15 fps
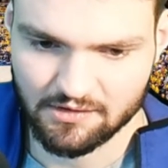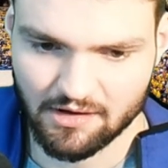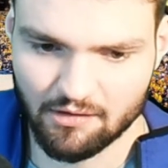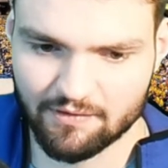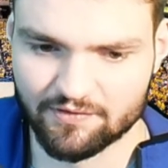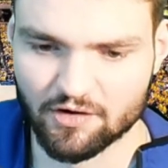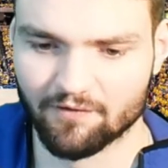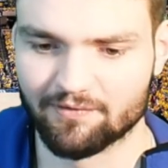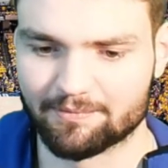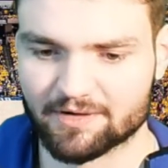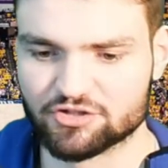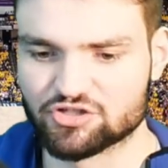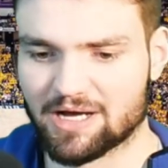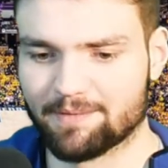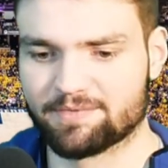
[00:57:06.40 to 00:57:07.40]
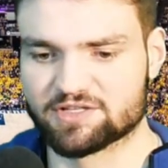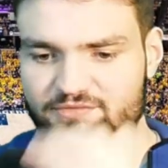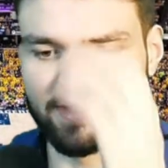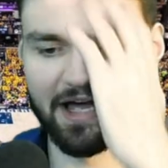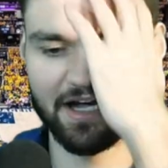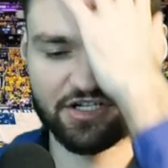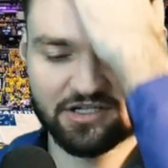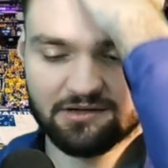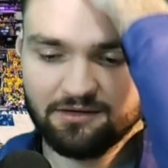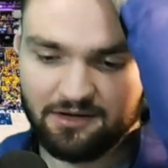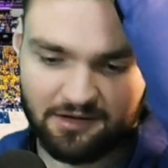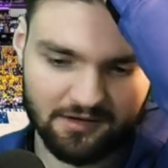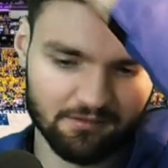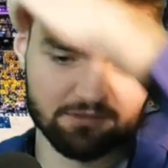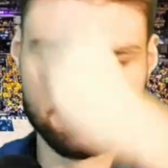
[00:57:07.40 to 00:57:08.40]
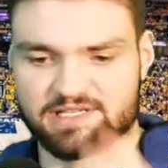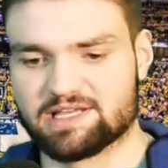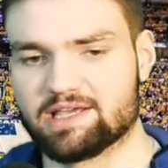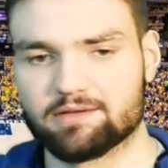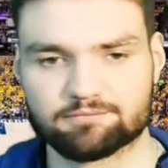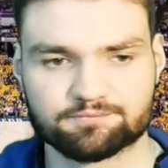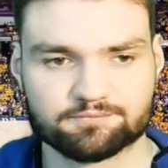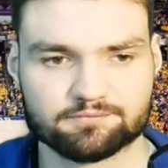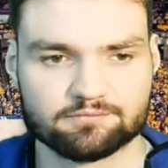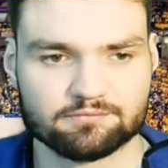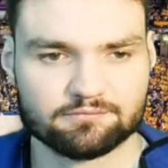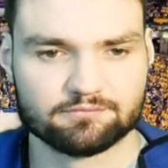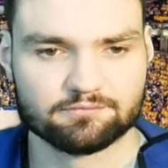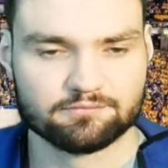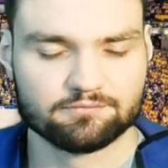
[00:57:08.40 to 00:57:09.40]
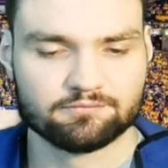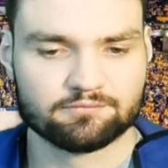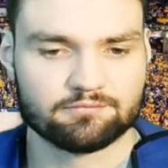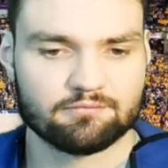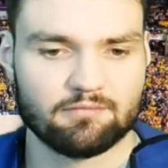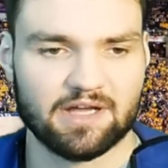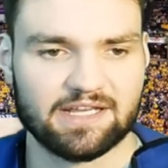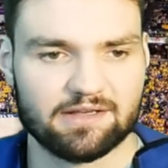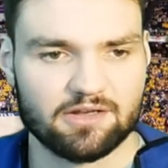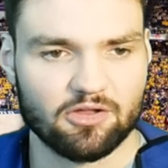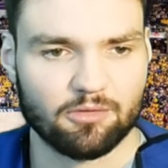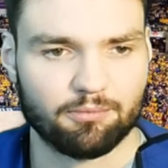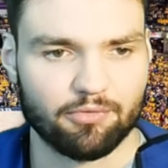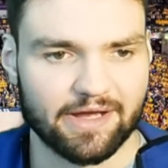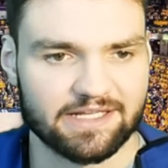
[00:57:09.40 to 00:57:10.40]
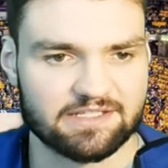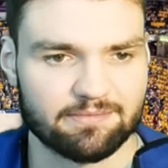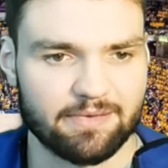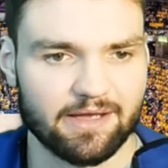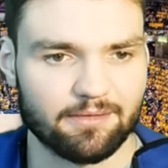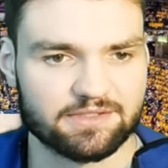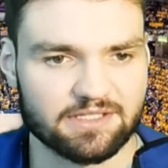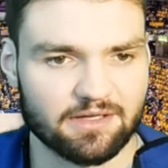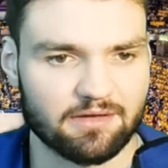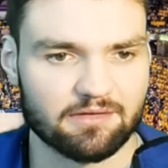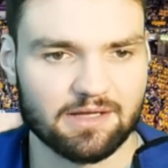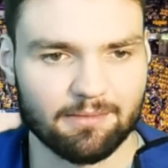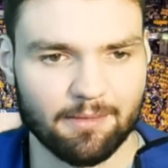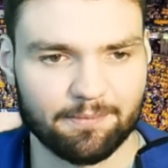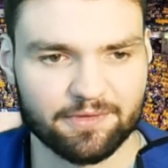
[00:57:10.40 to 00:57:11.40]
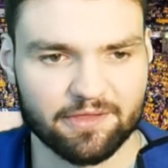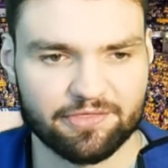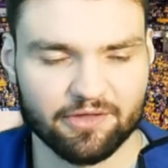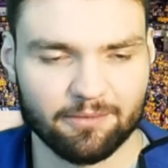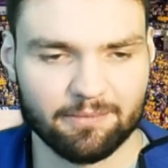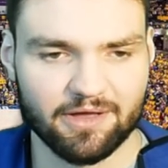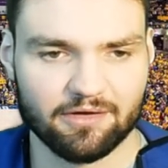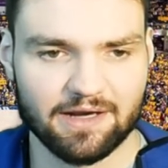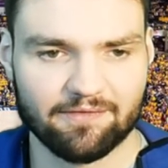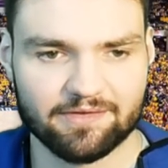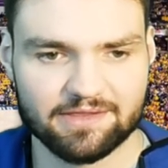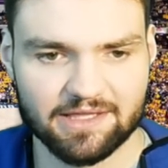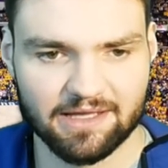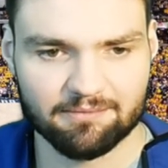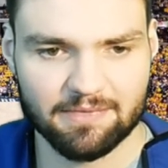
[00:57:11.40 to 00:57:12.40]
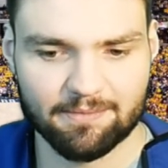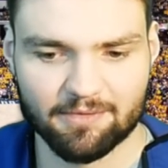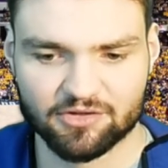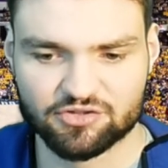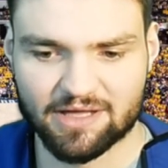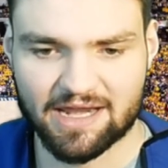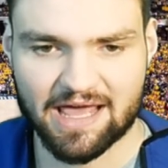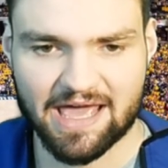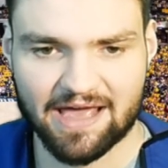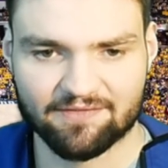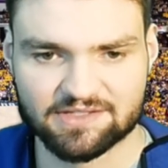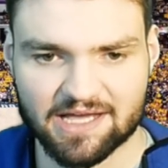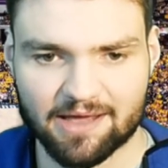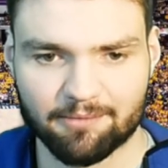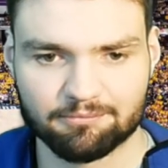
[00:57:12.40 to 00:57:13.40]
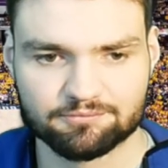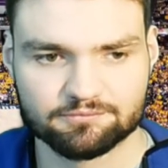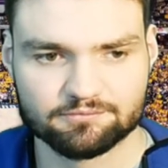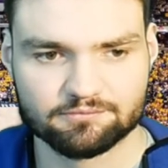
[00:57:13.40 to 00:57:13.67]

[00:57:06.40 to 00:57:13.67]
I don't even know if I'm going to drop this reaction. We'll see. Might need another break to be able to come up with a thumbnail and everything. Maybe I'll do that at halftime.